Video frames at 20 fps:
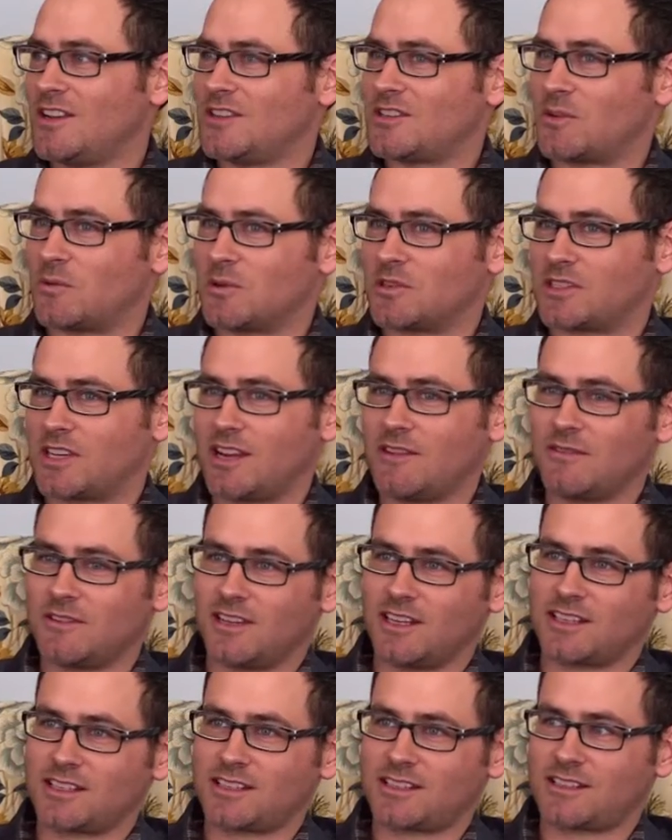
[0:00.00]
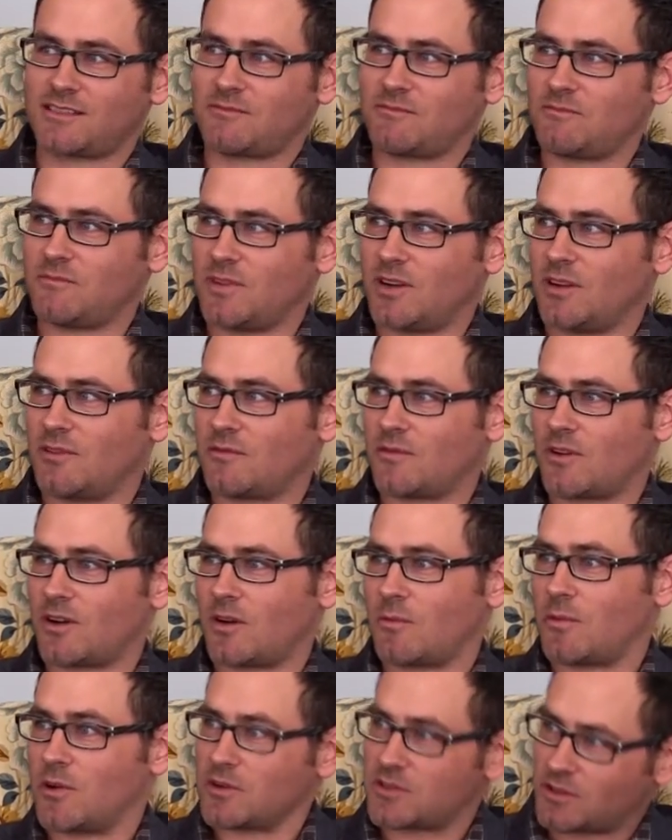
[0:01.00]
So we're saving this, for
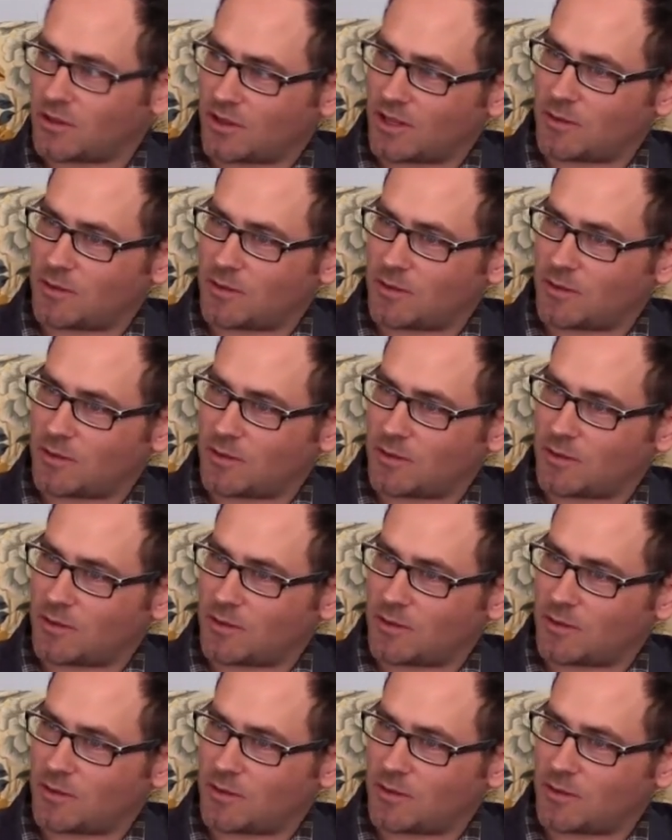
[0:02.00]
our personal